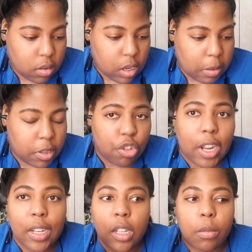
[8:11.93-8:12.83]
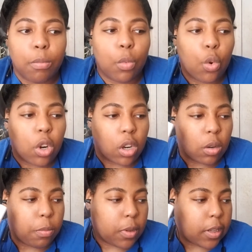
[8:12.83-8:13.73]
I've been trying to get more,
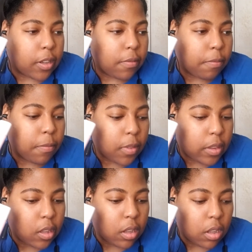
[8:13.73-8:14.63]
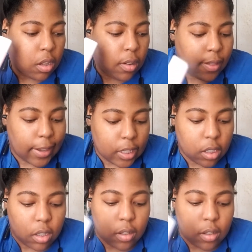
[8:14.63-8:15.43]
but like the